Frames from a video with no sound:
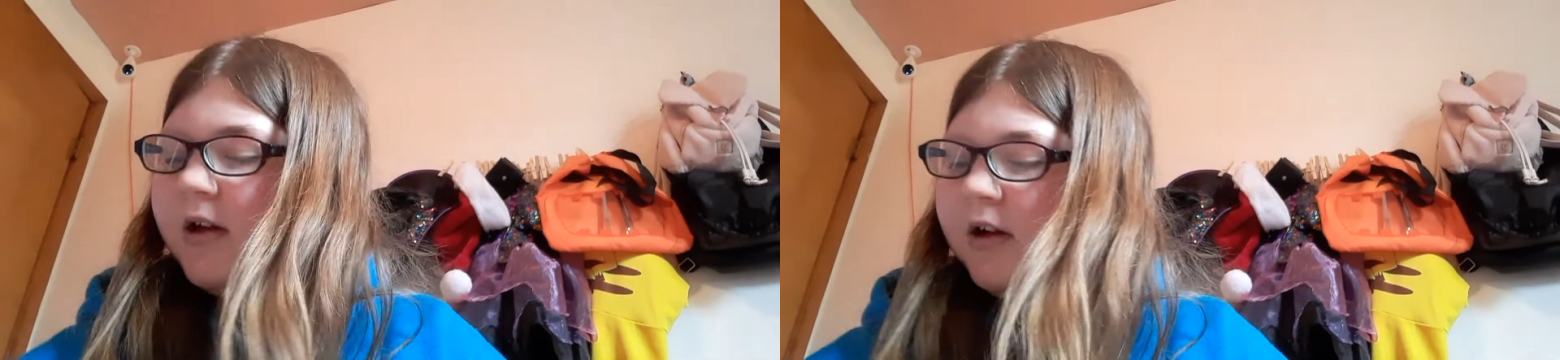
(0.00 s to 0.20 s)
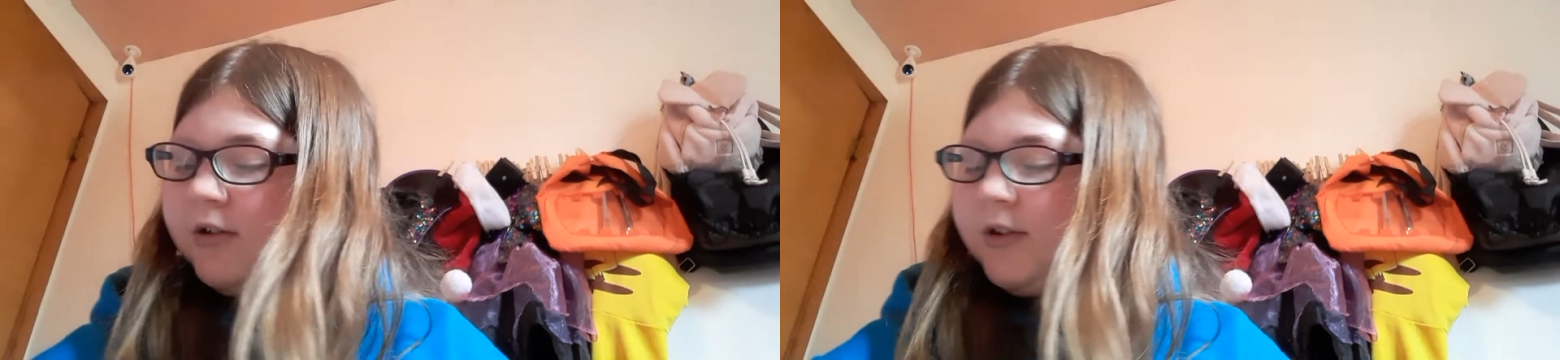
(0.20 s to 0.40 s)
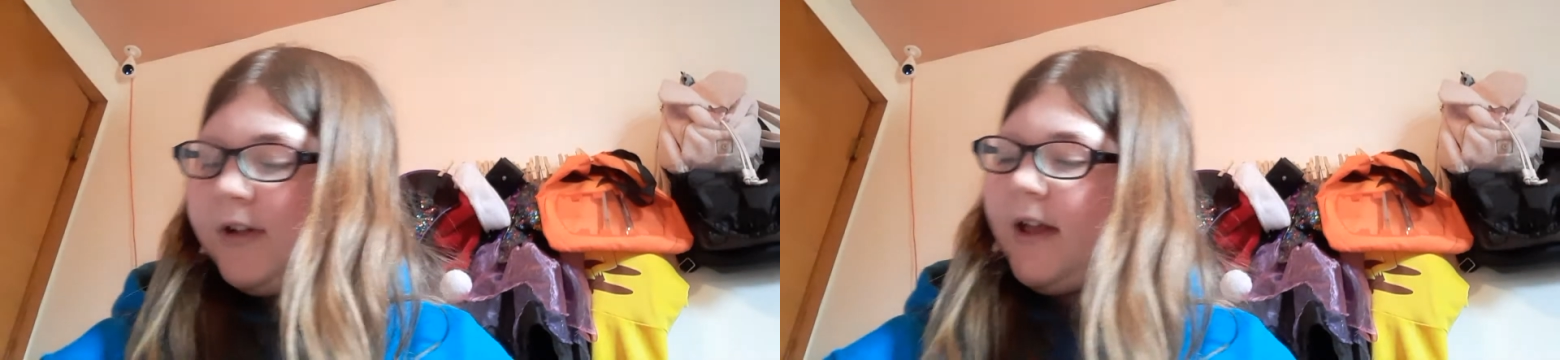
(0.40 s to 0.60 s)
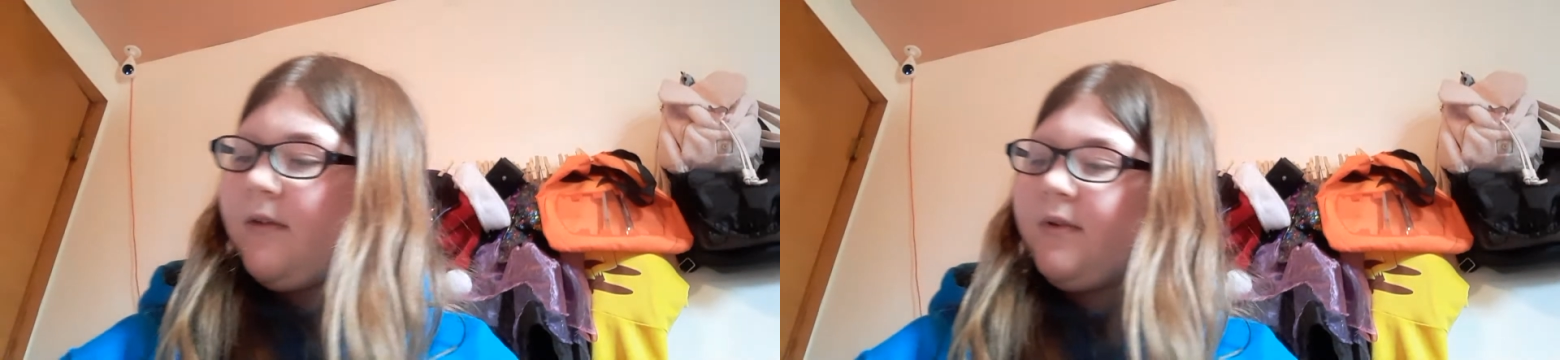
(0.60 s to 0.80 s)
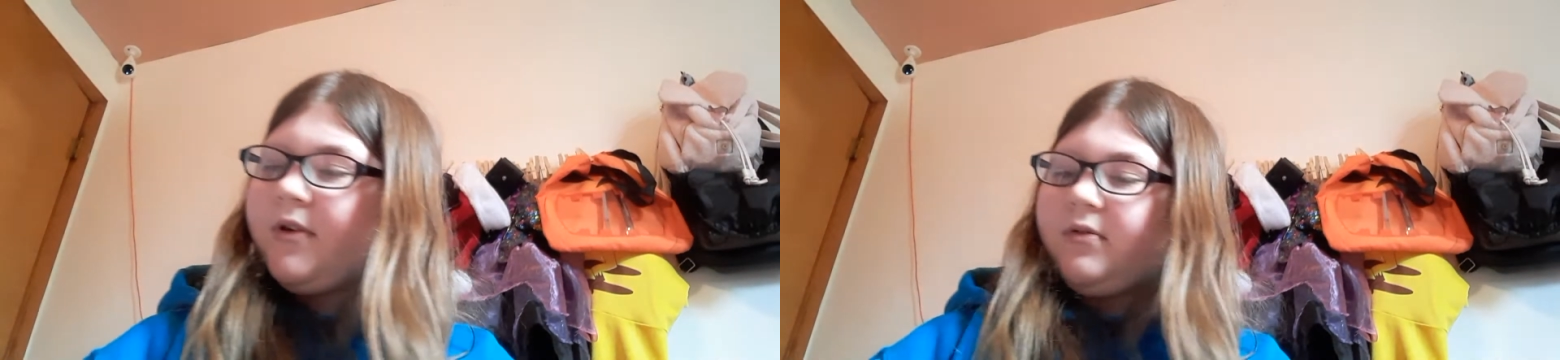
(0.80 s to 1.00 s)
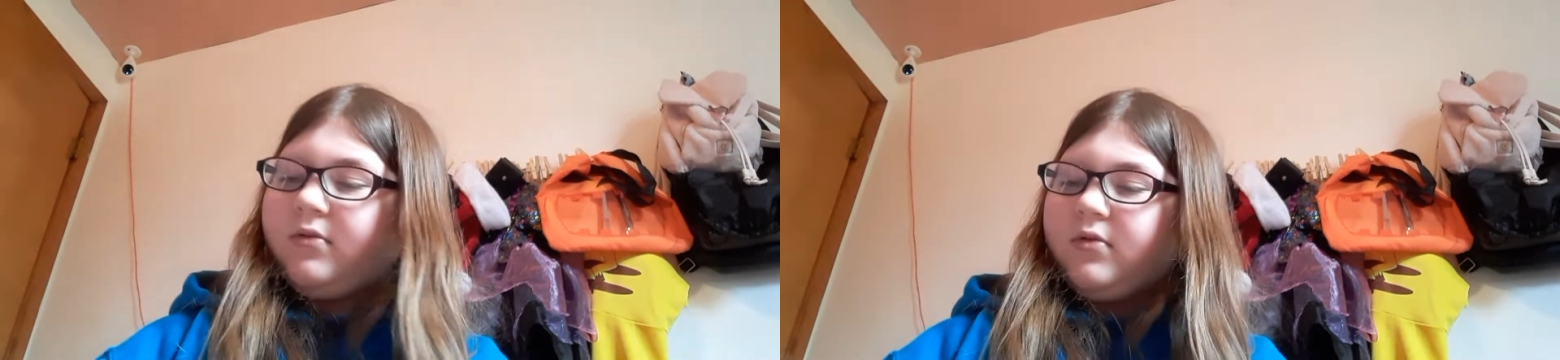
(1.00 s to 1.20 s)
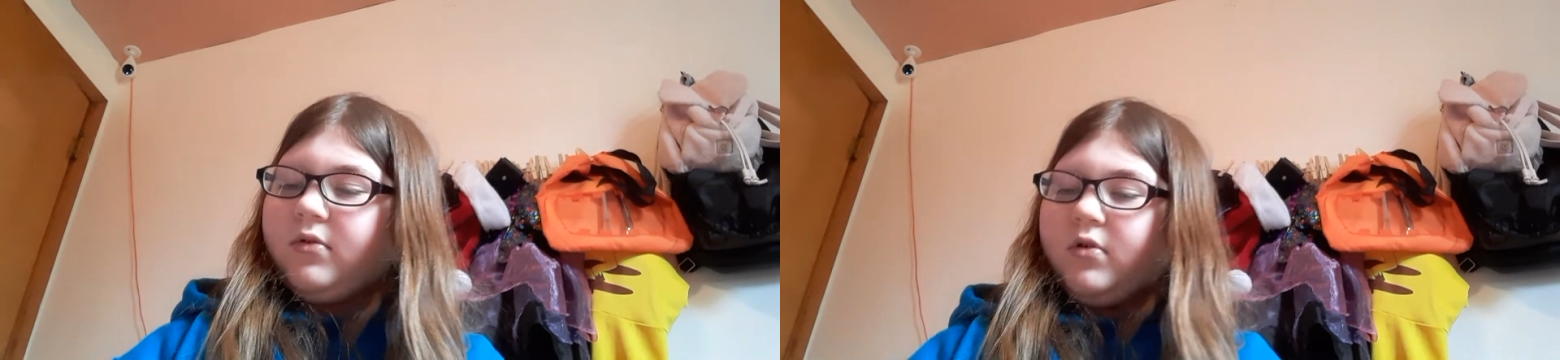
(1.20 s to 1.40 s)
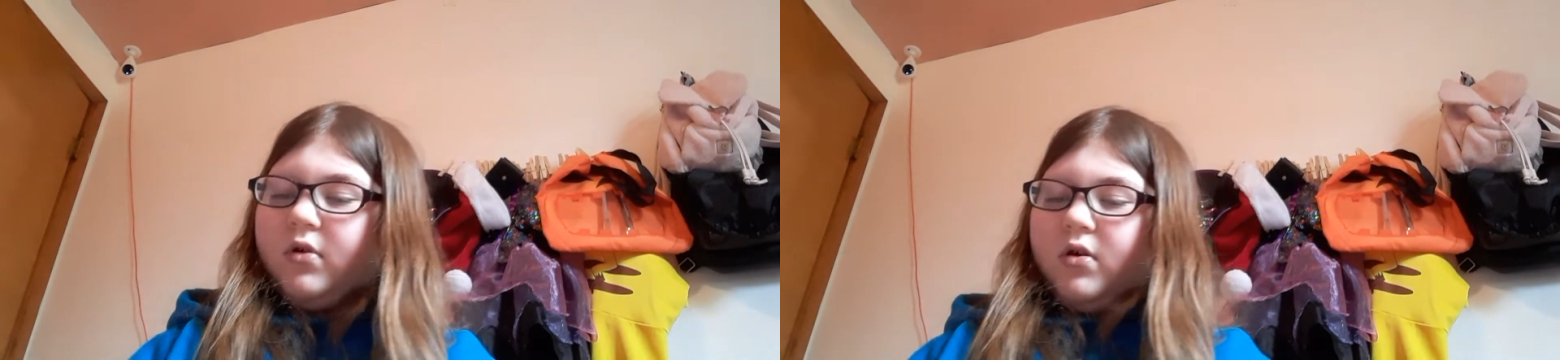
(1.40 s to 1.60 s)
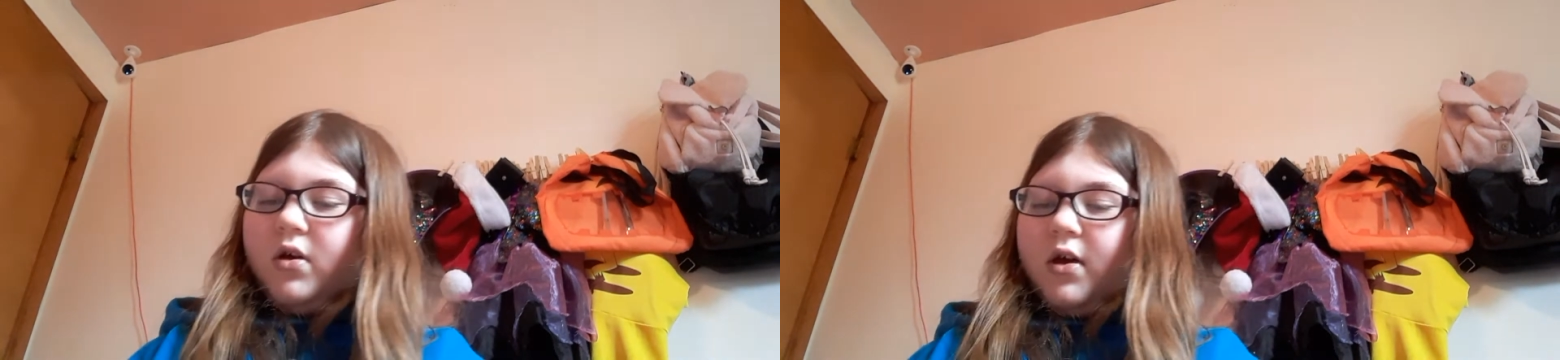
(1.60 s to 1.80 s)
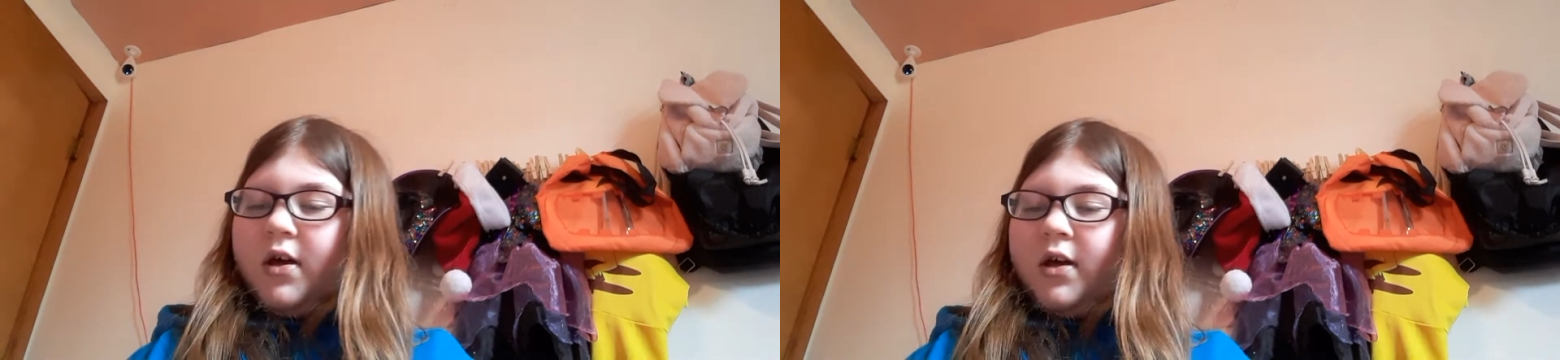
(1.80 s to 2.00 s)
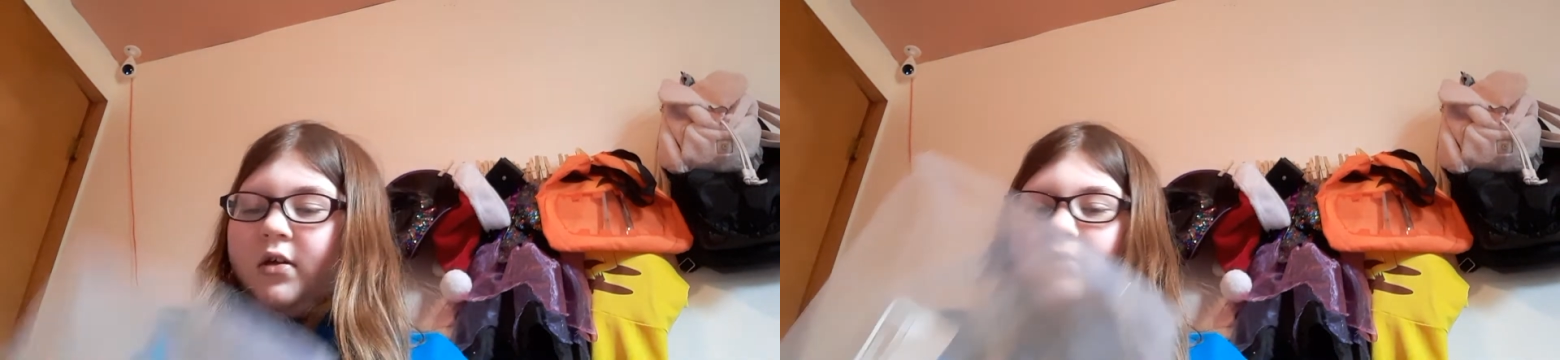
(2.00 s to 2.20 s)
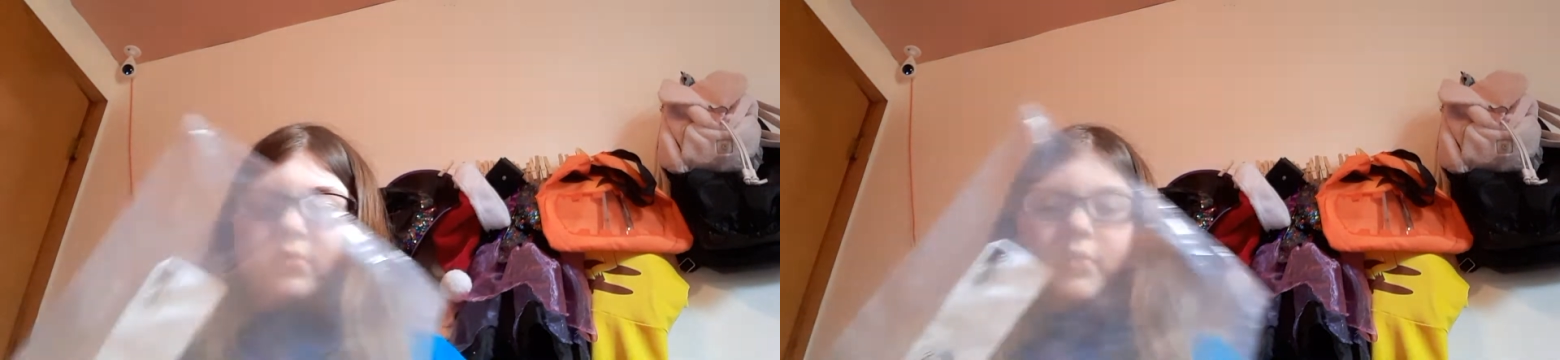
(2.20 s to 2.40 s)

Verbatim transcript: I'll trade that one. And